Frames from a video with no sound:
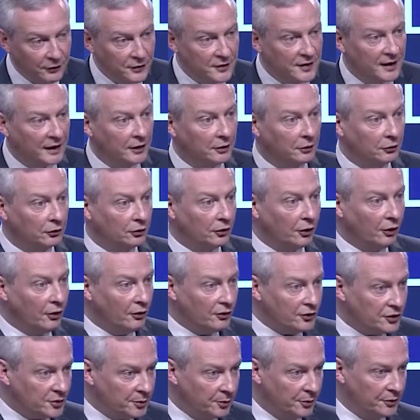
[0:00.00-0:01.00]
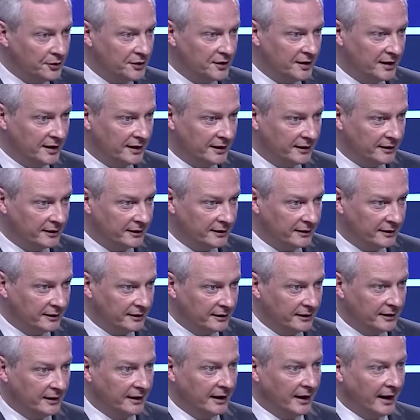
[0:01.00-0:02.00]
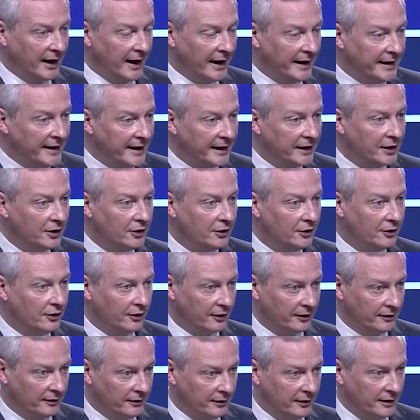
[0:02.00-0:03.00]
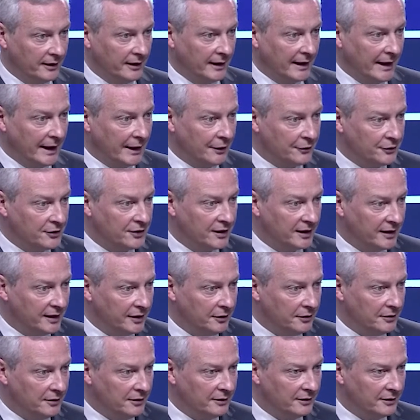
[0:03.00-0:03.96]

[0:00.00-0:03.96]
out that the European Directive is merely transposing